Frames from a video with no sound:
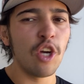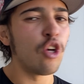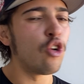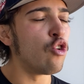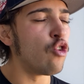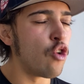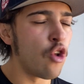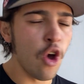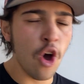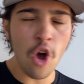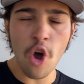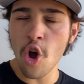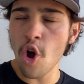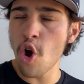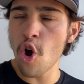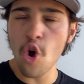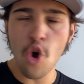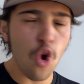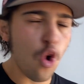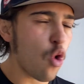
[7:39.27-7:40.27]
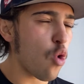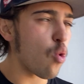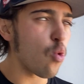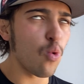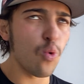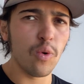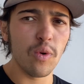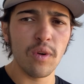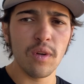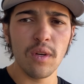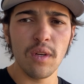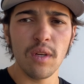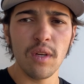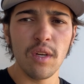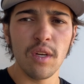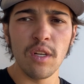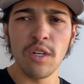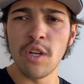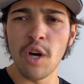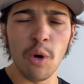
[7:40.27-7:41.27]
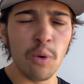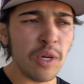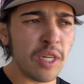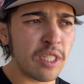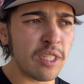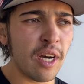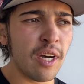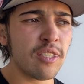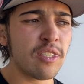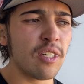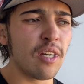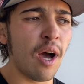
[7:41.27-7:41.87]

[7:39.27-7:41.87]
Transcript: No, he doesn't.